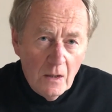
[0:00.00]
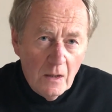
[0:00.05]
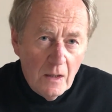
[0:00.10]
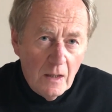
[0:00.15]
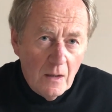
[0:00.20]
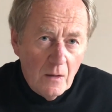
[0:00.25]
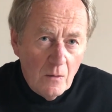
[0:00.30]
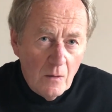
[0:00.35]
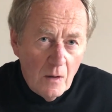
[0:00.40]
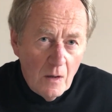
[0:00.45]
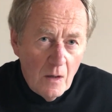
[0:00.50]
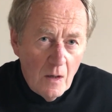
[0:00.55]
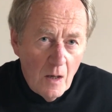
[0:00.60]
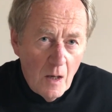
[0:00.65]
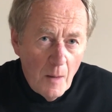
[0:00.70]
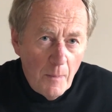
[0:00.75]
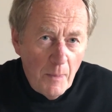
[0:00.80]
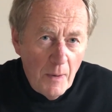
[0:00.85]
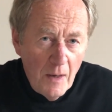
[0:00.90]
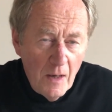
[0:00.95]
Now,
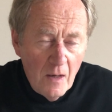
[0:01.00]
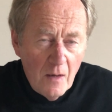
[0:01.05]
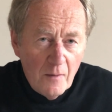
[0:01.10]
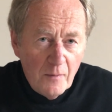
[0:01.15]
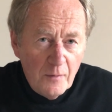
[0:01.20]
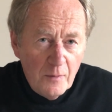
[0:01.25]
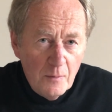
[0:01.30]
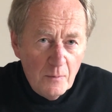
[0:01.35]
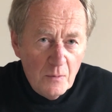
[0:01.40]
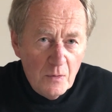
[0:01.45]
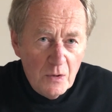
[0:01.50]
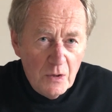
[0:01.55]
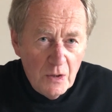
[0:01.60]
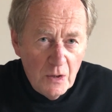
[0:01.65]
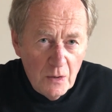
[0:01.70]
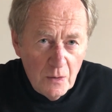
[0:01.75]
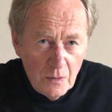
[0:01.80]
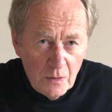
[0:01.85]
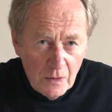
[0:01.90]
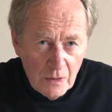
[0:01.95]
apart from
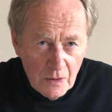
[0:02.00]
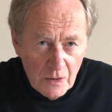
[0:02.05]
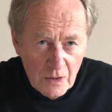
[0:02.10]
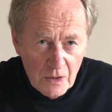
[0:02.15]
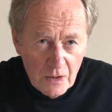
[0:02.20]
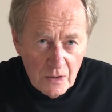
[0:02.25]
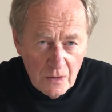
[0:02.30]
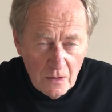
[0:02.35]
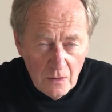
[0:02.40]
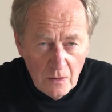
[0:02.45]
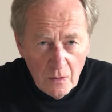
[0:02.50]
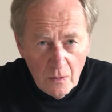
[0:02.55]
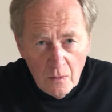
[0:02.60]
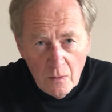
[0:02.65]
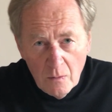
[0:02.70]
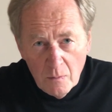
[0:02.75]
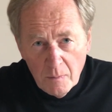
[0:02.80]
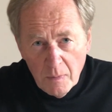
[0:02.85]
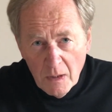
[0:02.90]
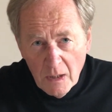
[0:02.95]
Judas,
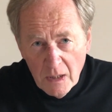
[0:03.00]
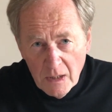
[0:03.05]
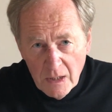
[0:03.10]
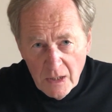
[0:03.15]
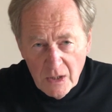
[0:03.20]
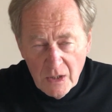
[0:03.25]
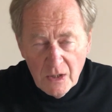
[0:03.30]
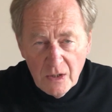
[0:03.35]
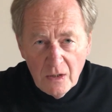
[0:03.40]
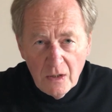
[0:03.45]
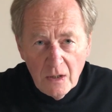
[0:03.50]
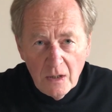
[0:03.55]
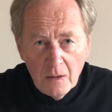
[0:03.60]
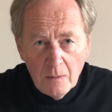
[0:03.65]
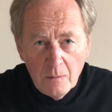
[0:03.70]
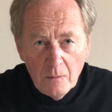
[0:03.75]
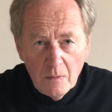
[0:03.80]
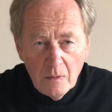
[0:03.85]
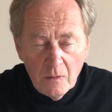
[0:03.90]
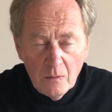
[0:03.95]
who by this
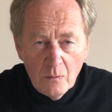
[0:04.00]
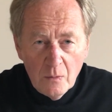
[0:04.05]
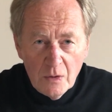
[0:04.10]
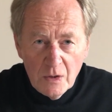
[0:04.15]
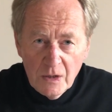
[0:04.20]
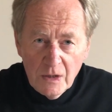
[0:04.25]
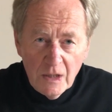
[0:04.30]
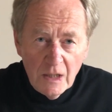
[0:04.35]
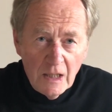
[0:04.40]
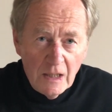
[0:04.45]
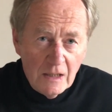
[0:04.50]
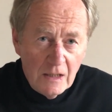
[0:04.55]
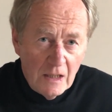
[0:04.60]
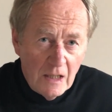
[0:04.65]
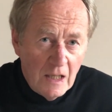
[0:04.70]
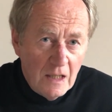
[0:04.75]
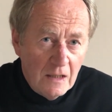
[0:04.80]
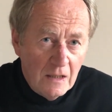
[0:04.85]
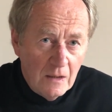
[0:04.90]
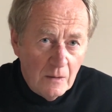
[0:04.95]
time was dead
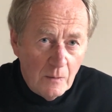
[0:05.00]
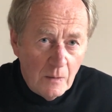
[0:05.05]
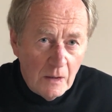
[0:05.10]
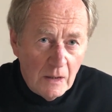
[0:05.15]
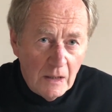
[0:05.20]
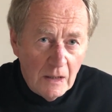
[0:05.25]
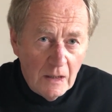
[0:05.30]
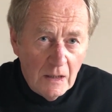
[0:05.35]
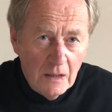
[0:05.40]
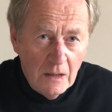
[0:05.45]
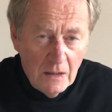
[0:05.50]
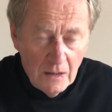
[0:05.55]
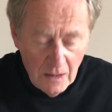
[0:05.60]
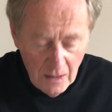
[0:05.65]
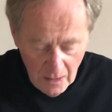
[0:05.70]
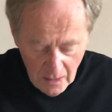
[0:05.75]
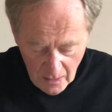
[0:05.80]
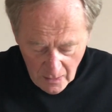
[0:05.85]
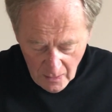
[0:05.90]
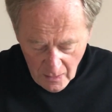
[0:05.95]
anyway,
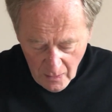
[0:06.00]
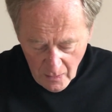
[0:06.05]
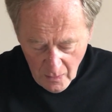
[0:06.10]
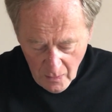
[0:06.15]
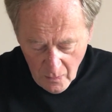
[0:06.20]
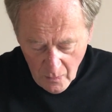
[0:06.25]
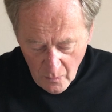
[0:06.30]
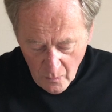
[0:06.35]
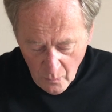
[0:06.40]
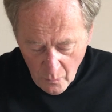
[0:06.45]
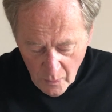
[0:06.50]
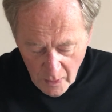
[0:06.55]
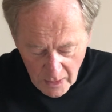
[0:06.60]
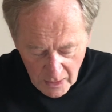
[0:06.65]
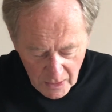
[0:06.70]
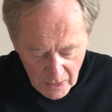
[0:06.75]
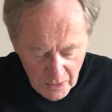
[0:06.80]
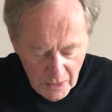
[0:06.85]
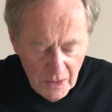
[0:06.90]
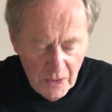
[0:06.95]

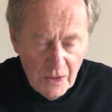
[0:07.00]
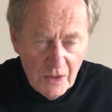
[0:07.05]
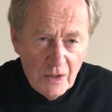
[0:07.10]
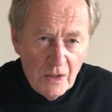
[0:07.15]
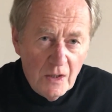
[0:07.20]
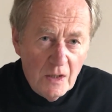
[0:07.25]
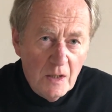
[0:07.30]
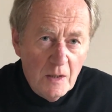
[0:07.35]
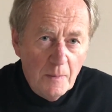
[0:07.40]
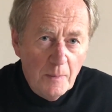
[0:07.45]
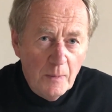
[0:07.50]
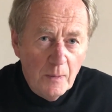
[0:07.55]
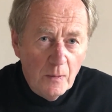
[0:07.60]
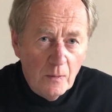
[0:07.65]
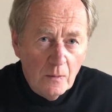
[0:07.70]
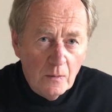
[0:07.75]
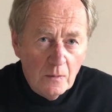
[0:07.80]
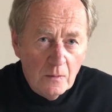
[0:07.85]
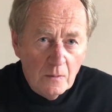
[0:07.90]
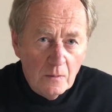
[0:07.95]
which
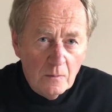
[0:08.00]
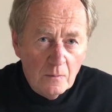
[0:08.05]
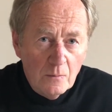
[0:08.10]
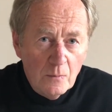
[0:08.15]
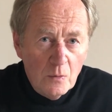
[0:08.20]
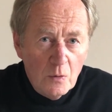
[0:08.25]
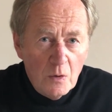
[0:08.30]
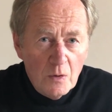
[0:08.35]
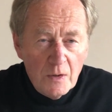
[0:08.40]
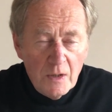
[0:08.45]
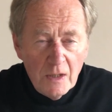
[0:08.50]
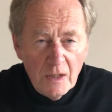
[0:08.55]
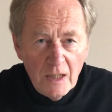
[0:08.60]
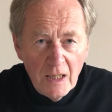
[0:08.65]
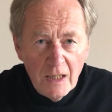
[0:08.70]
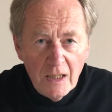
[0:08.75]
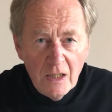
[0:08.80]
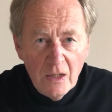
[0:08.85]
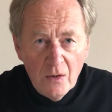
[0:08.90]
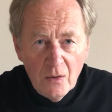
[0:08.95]
disciple more than
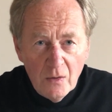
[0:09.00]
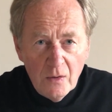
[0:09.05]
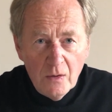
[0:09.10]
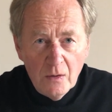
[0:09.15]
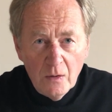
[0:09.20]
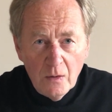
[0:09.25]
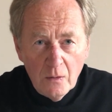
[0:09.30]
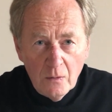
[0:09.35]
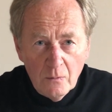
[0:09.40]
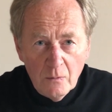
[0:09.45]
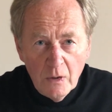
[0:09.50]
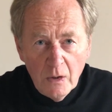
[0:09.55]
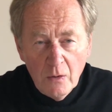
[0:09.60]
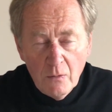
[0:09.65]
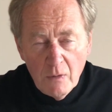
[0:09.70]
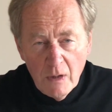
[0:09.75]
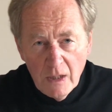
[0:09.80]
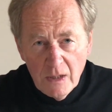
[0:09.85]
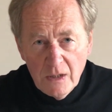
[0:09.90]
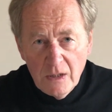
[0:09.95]
any other
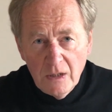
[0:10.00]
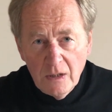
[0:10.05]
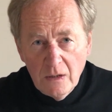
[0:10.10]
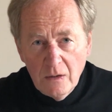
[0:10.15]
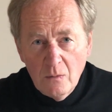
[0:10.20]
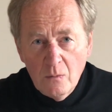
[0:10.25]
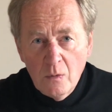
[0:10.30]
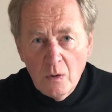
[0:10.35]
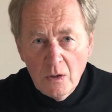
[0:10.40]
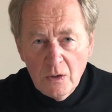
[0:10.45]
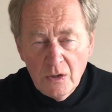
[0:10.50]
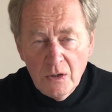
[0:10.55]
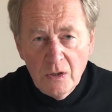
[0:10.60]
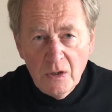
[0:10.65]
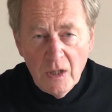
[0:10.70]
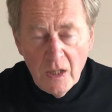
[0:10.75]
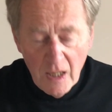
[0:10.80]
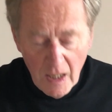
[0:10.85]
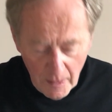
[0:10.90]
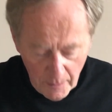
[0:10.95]
regretted what
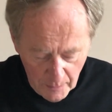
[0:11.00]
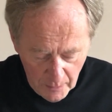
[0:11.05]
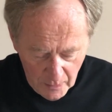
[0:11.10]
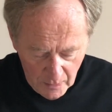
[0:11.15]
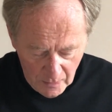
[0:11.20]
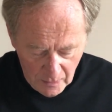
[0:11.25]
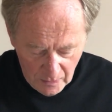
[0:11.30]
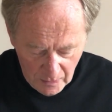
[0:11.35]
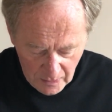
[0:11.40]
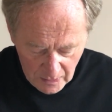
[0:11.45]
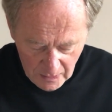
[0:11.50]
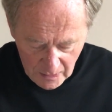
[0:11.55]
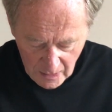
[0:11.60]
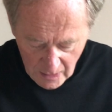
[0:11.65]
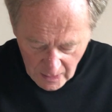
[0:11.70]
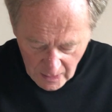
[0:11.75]
had happened,